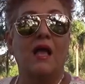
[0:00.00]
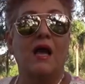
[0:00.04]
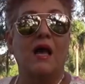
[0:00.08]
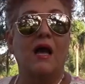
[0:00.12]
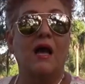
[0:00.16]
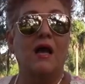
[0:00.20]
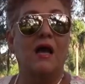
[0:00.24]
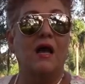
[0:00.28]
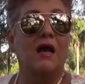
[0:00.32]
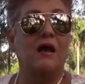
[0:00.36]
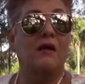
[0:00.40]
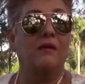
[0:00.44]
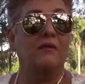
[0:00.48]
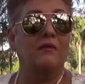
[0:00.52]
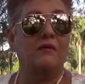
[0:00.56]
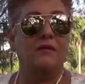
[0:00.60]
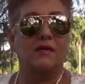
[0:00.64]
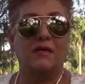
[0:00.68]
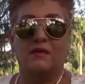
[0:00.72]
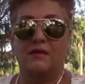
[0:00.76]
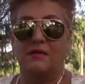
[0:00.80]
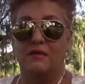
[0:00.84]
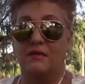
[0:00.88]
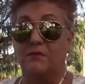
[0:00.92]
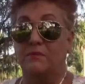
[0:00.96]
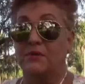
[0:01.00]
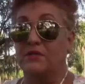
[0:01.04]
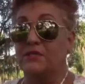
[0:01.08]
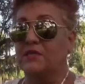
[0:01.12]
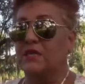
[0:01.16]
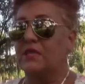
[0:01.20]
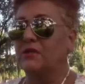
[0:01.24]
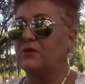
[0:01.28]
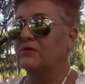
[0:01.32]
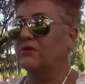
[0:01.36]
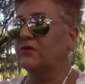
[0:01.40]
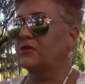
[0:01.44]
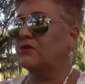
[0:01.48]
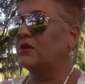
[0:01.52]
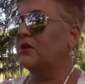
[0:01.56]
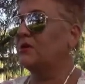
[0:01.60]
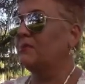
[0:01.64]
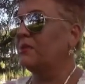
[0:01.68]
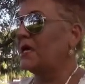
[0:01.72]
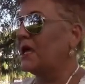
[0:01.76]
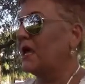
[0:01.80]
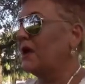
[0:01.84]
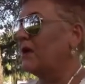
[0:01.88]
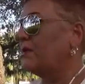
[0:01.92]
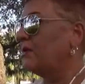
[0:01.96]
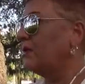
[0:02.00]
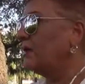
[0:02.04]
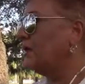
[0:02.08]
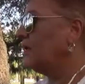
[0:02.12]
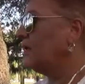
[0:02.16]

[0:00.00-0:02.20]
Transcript: The mosquitoes are coming out.